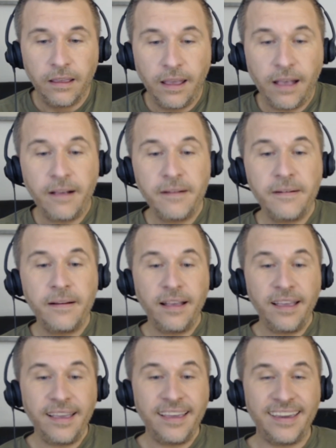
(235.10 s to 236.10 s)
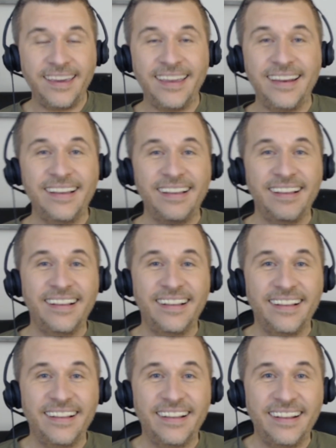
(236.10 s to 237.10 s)
All right,
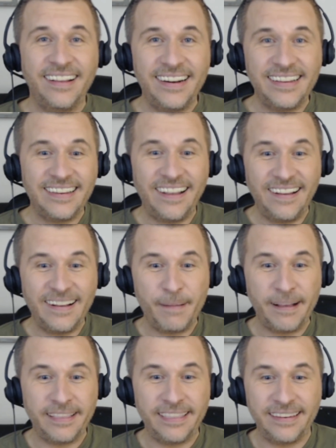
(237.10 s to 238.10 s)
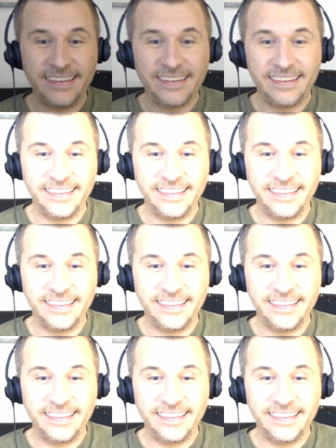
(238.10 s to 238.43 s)
let's talk about this.